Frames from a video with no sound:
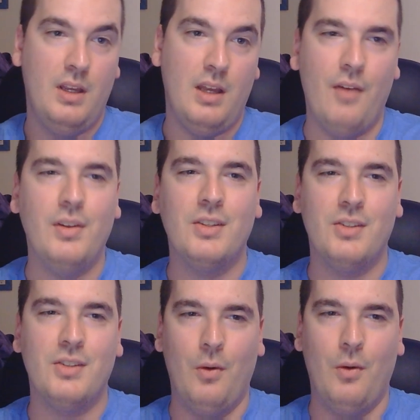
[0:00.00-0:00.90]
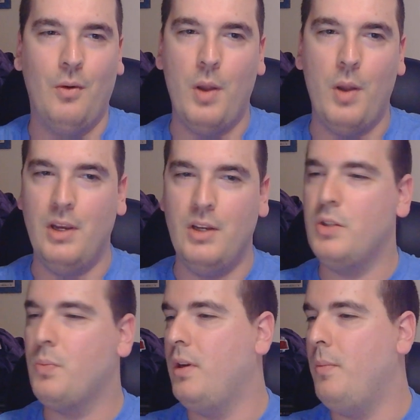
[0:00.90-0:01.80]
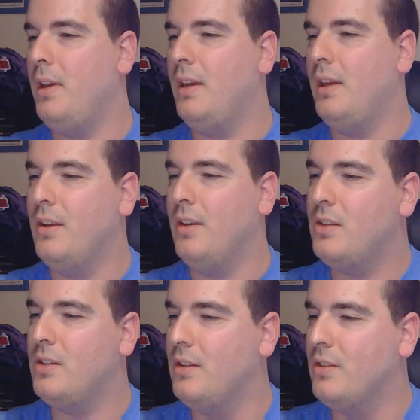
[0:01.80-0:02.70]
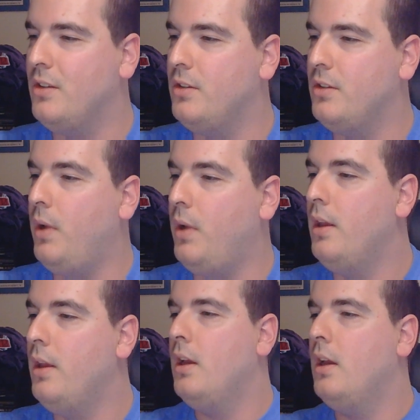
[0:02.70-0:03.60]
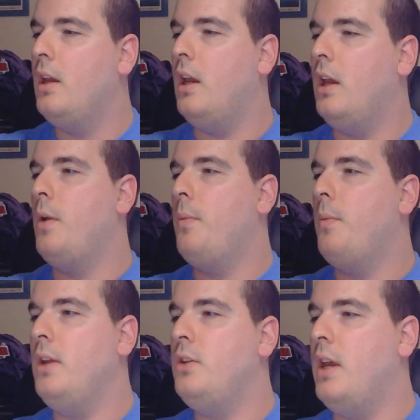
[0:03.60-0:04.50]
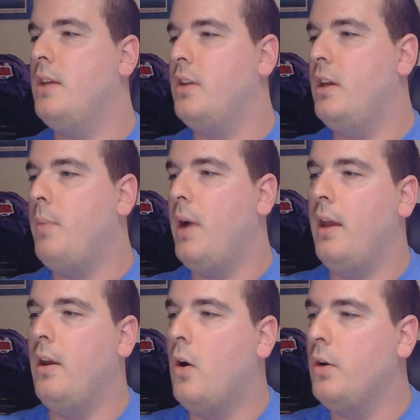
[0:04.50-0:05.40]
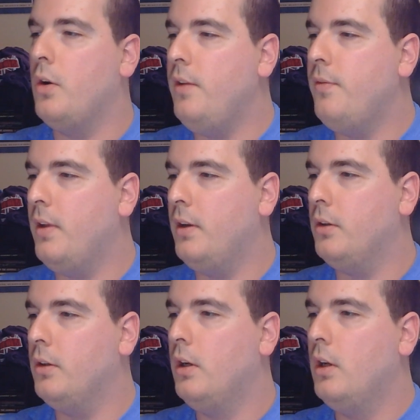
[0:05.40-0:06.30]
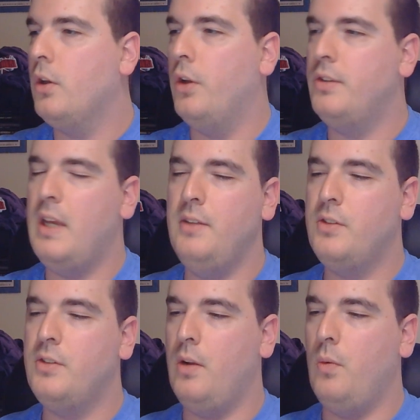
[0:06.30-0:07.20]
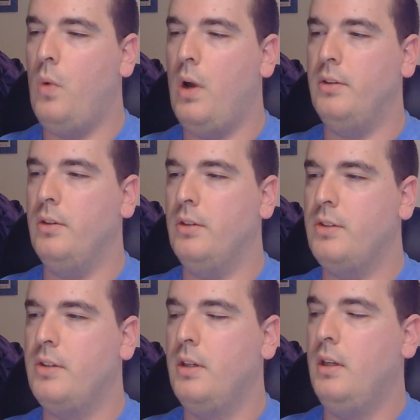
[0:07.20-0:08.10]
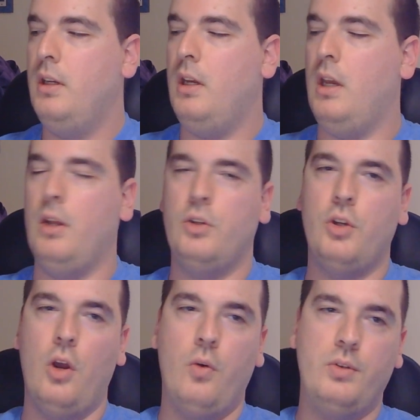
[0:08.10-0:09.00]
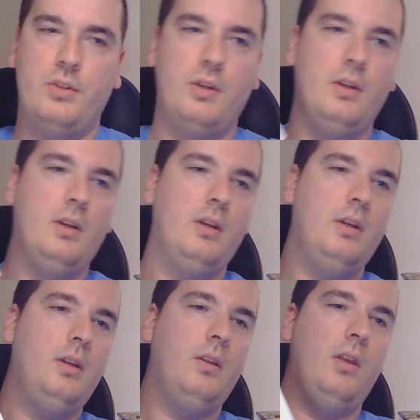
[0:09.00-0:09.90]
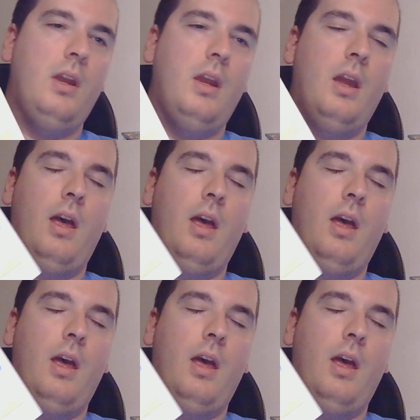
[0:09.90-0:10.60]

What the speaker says: obviously a one page is pretty big in this instance, but a one-page essay by Arnie Finner called 10 Cent Wonders, and it shows the